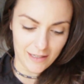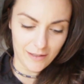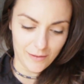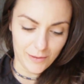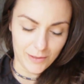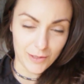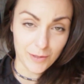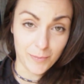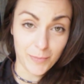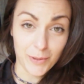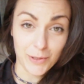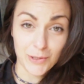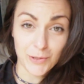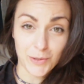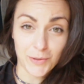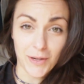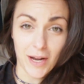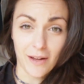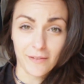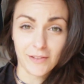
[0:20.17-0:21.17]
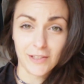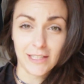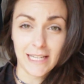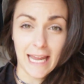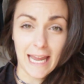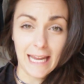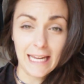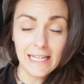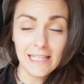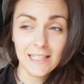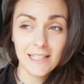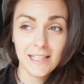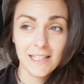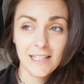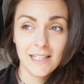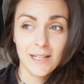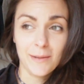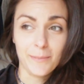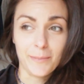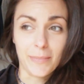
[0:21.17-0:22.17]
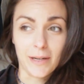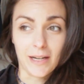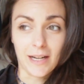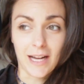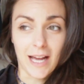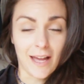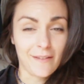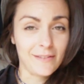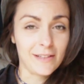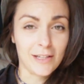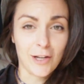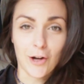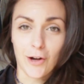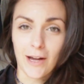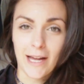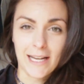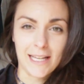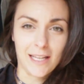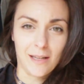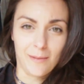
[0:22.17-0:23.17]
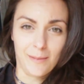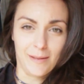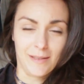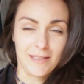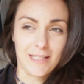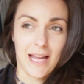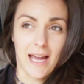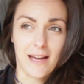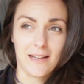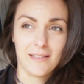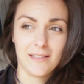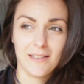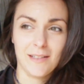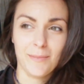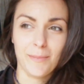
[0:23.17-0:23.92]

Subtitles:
was supposed to arrive today, but I haven't got any email yet.